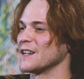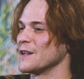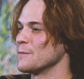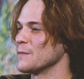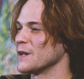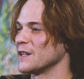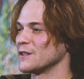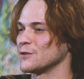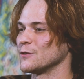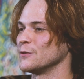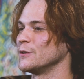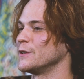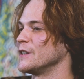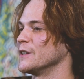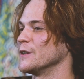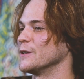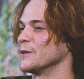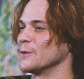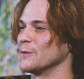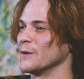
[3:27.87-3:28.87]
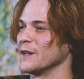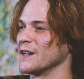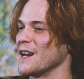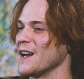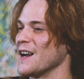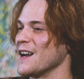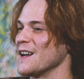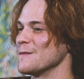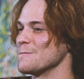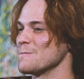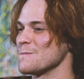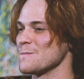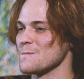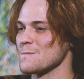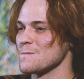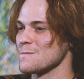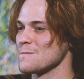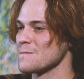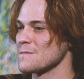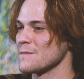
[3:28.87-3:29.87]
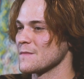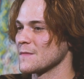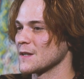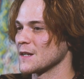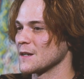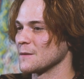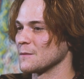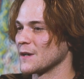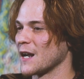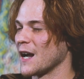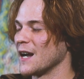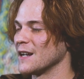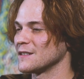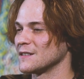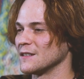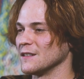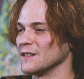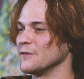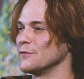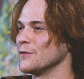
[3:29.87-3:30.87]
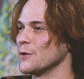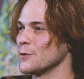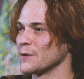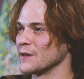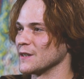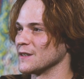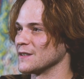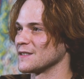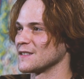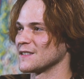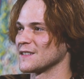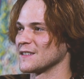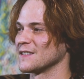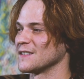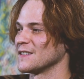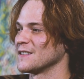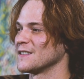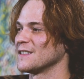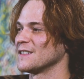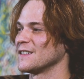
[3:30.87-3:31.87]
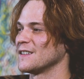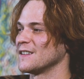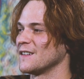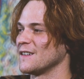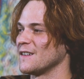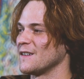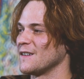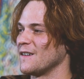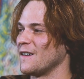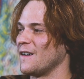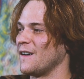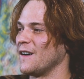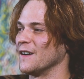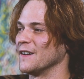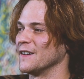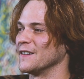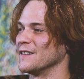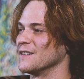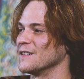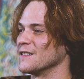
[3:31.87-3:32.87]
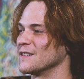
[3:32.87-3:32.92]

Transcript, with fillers: in my studio or whatnot, I'm constantly focused on